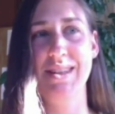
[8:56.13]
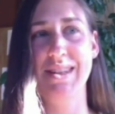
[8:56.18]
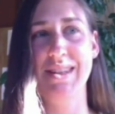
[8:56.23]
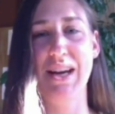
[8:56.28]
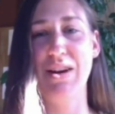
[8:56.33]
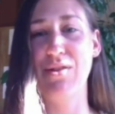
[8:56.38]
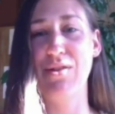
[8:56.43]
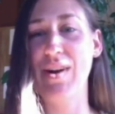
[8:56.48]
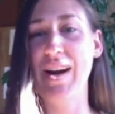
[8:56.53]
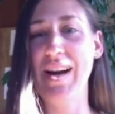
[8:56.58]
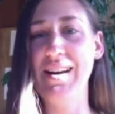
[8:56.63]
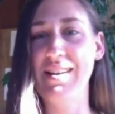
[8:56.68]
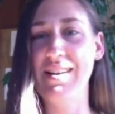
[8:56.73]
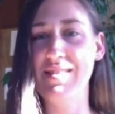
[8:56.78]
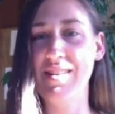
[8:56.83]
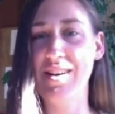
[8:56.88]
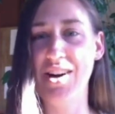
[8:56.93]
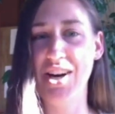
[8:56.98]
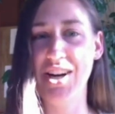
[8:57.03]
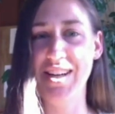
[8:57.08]
greatest
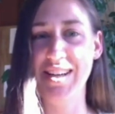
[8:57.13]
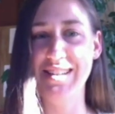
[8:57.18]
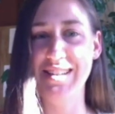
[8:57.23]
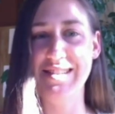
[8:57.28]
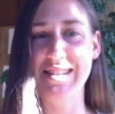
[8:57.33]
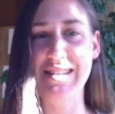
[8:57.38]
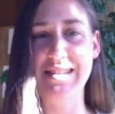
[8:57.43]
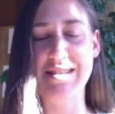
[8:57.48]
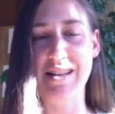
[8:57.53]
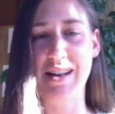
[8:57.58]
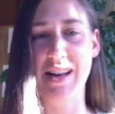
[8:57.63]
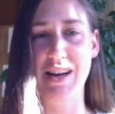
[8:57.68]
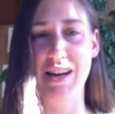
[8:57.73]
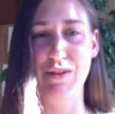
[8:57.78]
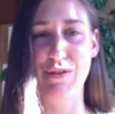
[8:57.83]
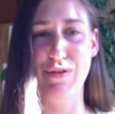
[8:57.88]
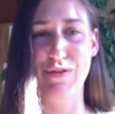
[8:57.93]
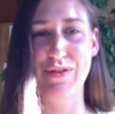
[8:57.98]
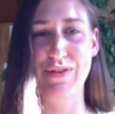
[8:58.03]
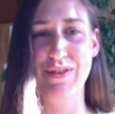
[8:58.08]
artist is life,
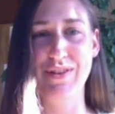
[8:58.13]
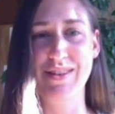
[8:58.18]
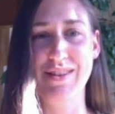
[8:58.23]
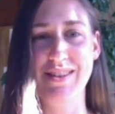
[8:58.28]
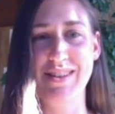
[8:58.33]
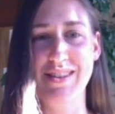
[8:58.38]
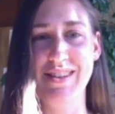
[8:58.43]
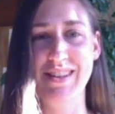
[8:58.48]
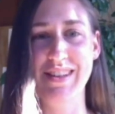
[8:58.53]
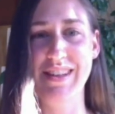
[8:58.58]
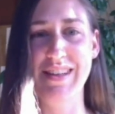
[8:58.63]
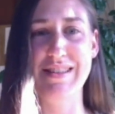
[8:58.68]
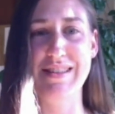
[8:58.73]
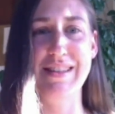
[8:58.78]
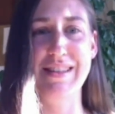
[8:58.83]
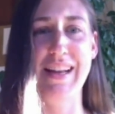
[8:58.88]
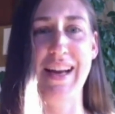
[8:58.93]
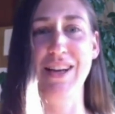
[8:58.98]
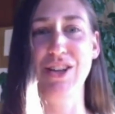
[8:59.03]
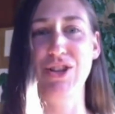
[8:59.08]
is
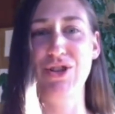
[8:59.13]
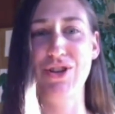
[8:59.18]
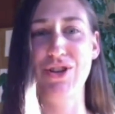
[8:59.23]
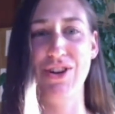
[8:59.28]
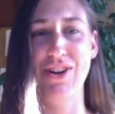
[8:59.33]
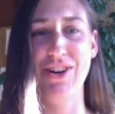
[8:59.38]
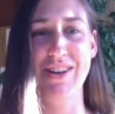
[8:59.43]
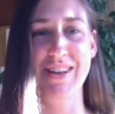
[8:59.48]
nature.